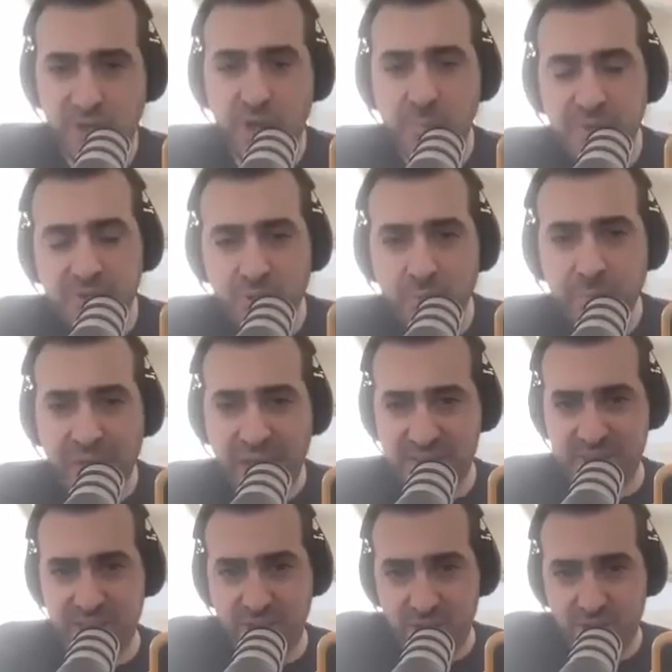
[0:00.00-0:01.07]
are coming to
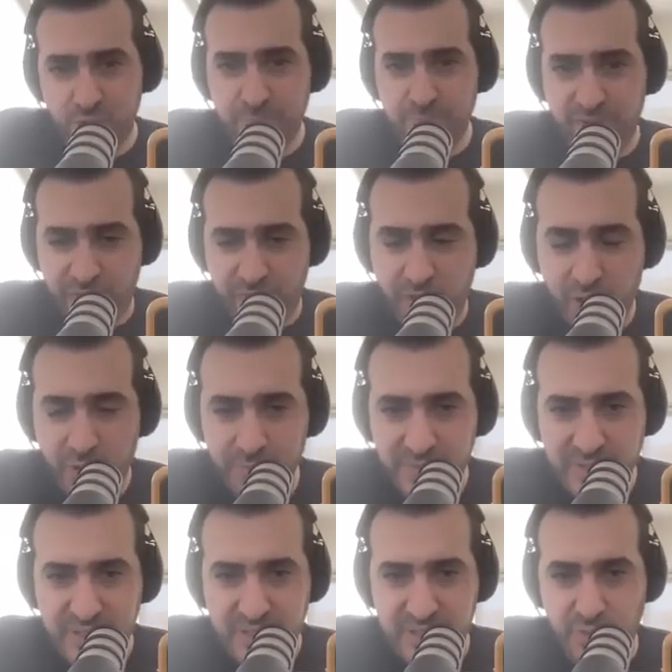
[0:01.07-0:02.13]
Mexico to perform
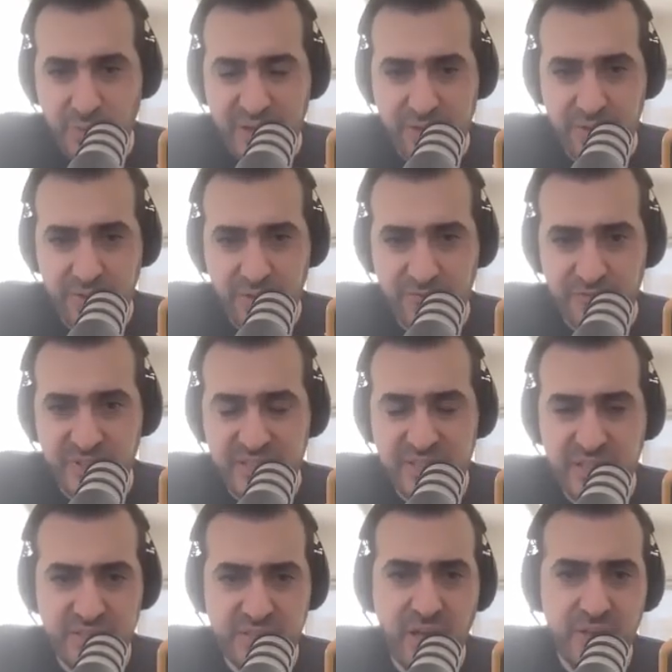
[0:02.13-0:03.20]
this record of Disney
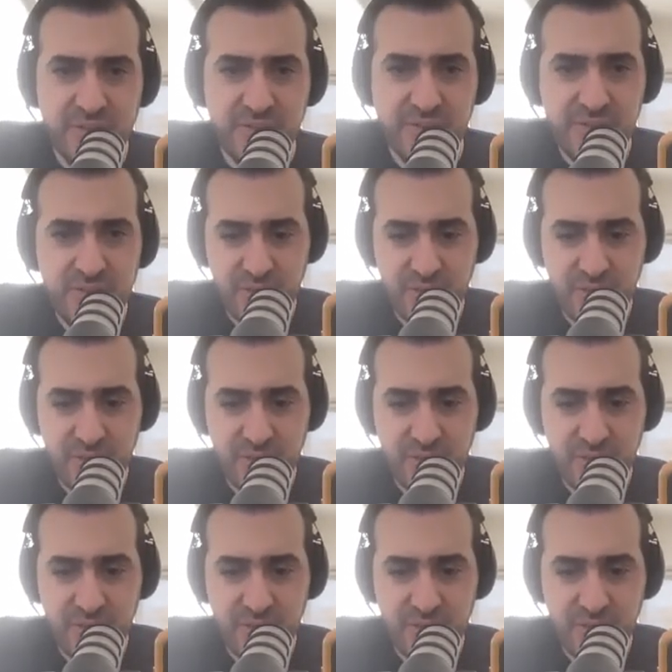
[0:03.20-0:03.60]
songs?